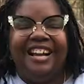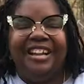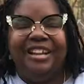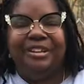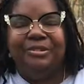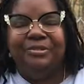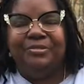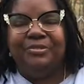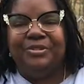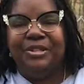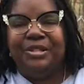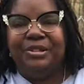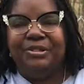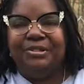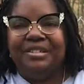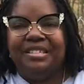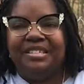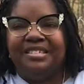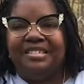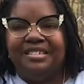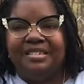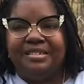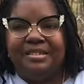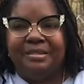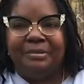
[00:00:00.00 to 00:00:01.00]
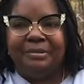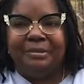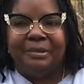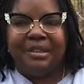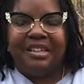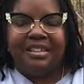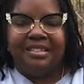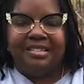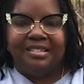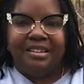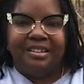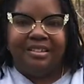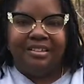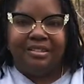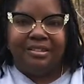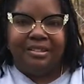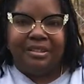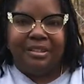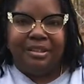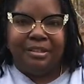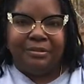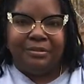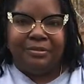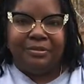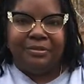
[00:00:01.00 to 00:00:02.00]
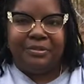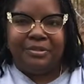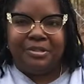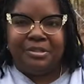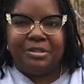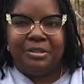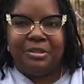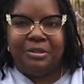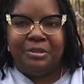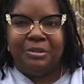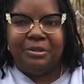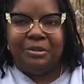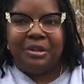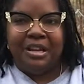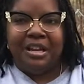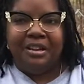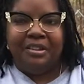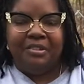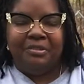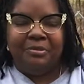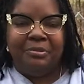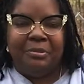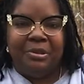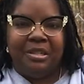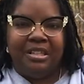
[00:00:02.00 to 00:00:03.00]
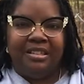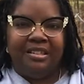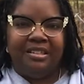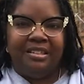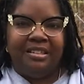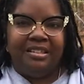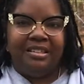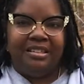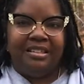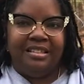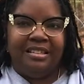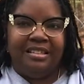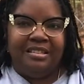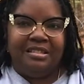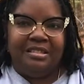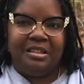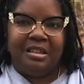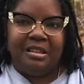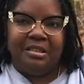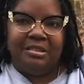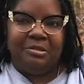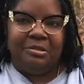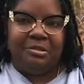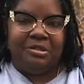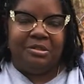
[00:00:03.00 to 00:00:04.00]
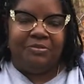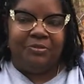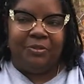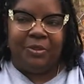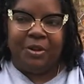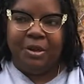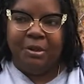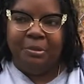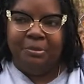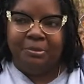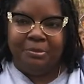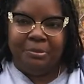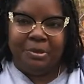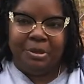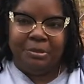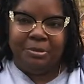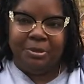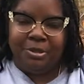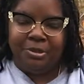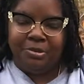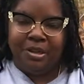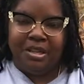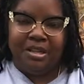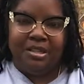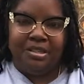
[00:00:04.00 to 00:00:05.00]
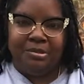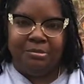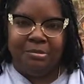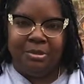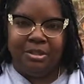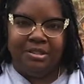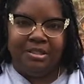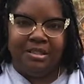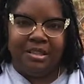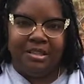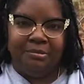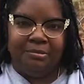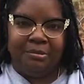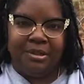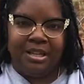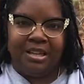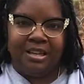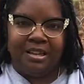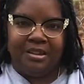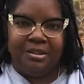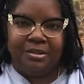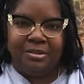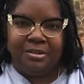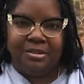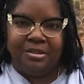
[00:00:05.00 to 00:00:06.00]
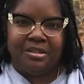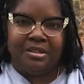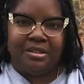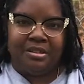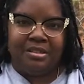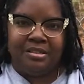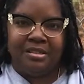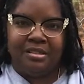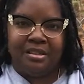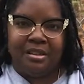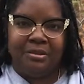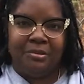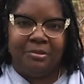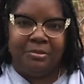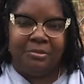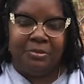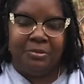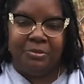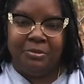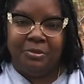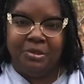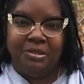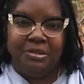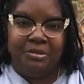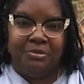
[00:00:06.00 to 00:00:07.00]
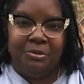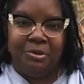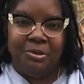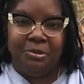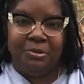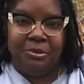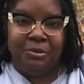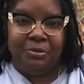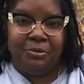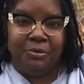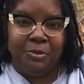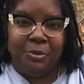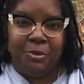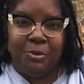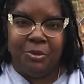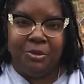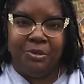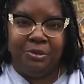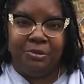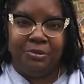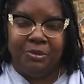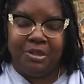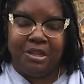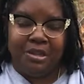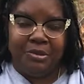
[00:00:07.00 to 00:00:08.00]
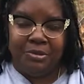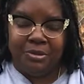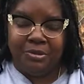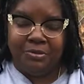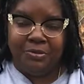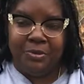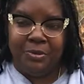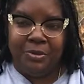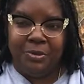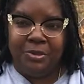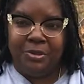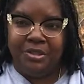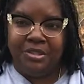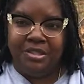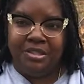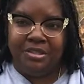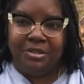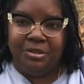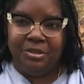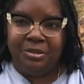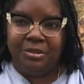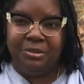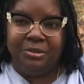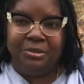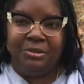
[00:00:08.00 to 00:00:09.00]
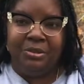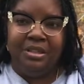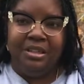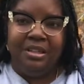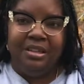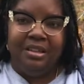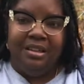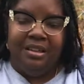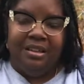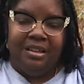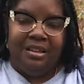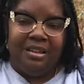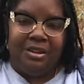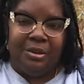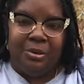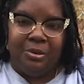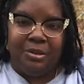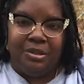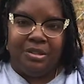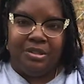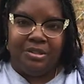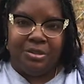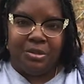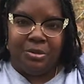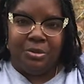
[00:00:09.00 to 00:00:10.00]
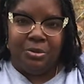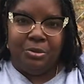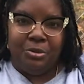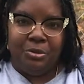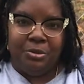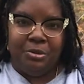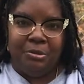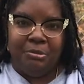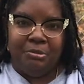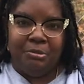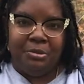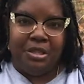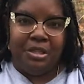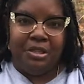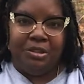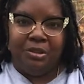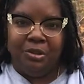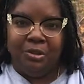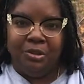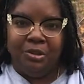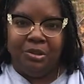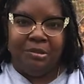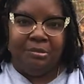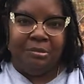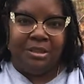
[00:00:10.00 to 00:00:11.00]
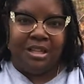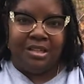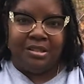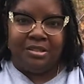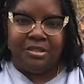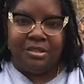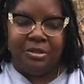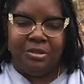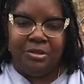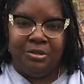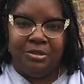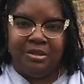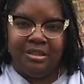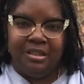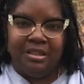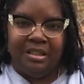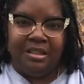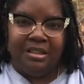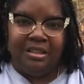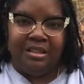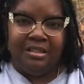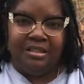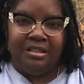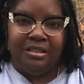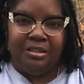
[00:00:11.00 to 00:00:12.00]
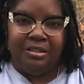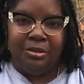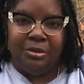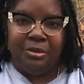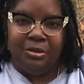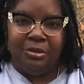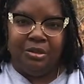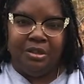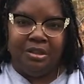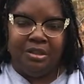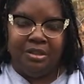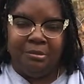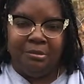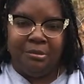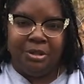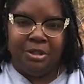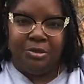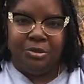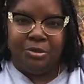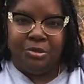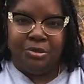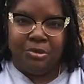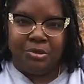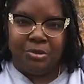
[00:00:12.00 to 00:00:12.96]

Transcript: I have fought racism my entire life, so I've been in from people trying to burn down my house since mm. I, when we were four, when I was four, to going to school and being the only black student at the local elementary